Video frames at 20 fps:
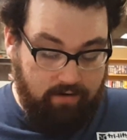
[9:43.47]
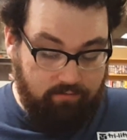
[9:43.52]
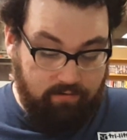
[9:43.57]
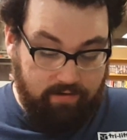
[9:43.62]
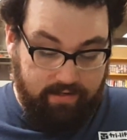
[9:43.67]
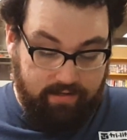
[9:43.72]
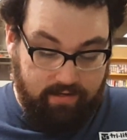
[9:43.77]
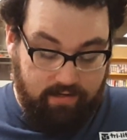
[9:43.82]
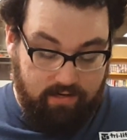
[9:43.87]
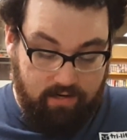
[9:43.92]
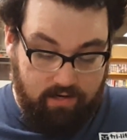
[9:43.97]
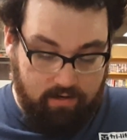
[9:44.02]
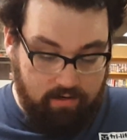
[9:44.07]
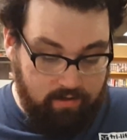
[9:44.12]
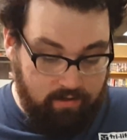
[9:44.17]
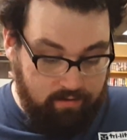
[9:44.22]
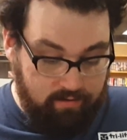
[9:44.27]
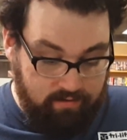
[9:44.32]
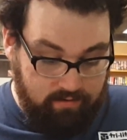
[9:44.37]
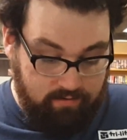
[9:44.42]
Really good
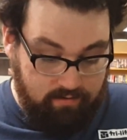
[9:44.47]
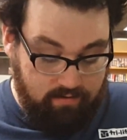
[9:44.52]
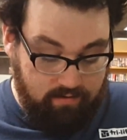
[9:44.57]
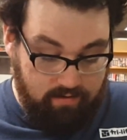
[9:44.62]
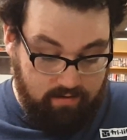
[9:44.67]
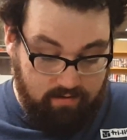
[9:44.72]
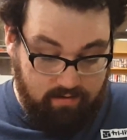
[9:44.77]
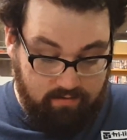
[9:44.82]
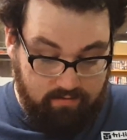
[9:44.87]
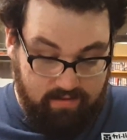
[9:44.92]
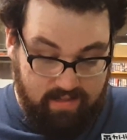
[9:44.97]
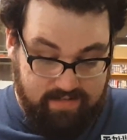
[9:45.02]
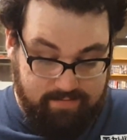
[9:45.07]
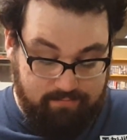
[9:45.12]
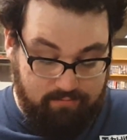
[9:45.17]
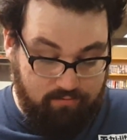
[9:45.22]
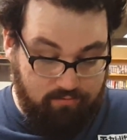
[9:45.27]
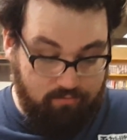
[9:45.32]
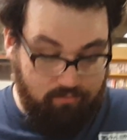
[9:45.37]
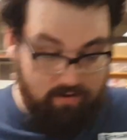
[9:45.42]
card, and that's
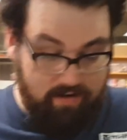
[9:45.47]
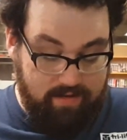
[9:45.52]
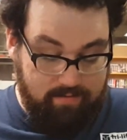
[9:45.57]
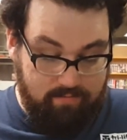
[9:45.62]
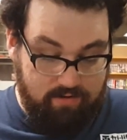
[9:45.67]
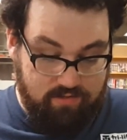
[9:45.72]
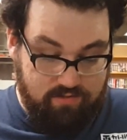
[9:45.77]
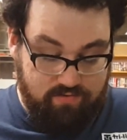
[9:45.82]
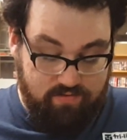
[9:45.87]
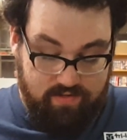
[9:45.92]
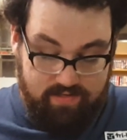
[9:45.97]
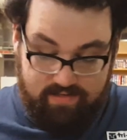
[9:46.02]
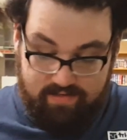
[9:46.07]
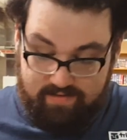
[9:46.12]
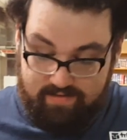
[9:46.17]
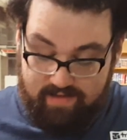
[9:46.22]
pretty much the